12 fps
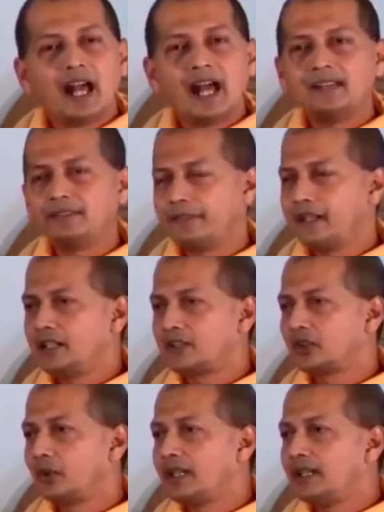I felt
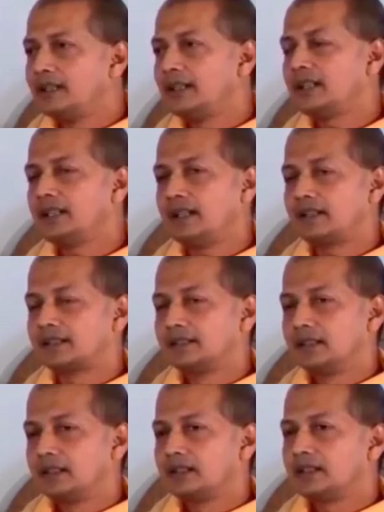so indignant
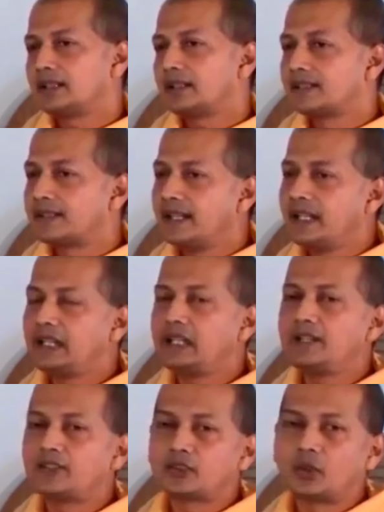that a
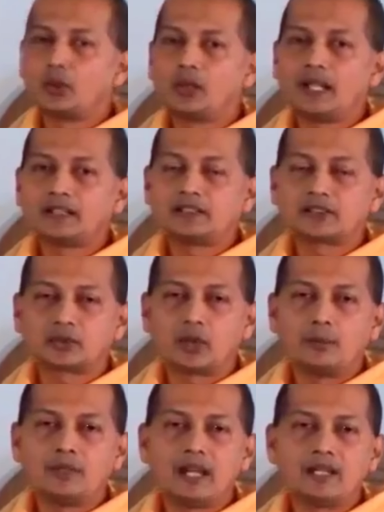saintly soul like the
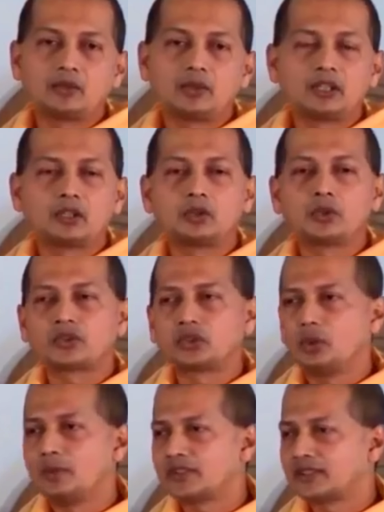Swami had to undergo
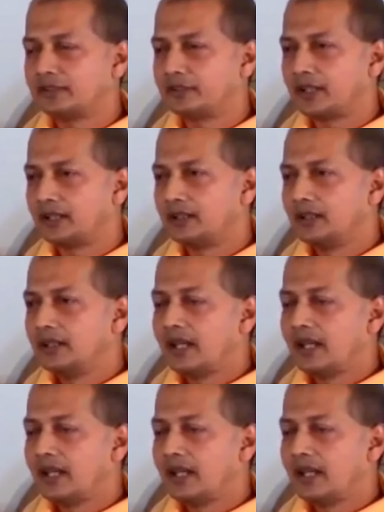so much suffering.